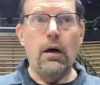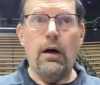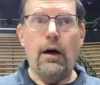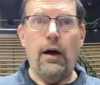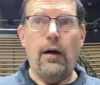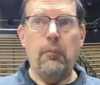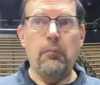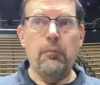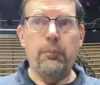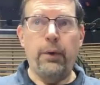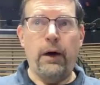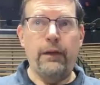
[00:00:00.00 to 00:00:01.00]
Um,
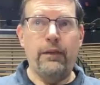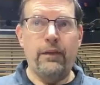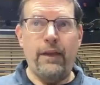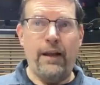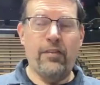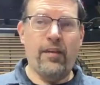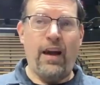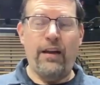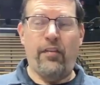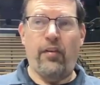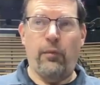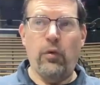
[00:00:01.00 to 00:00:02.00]
but that's kind
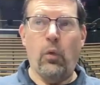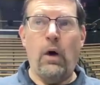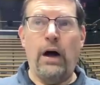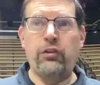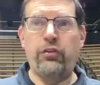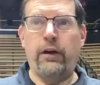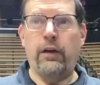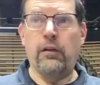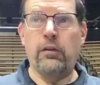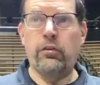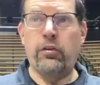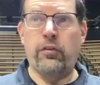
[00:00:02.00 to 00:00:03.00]
of something to watch
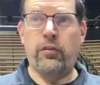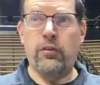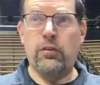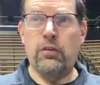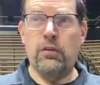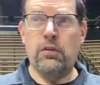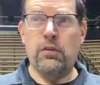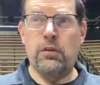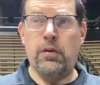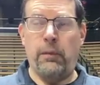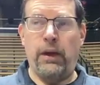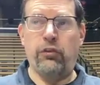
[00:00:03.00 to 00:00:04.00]
here, just
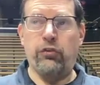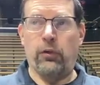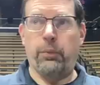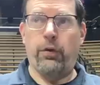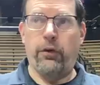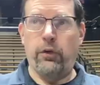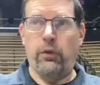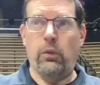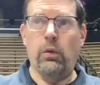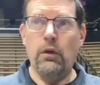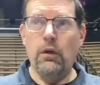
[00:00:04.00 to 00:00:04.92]
to make sure Purdue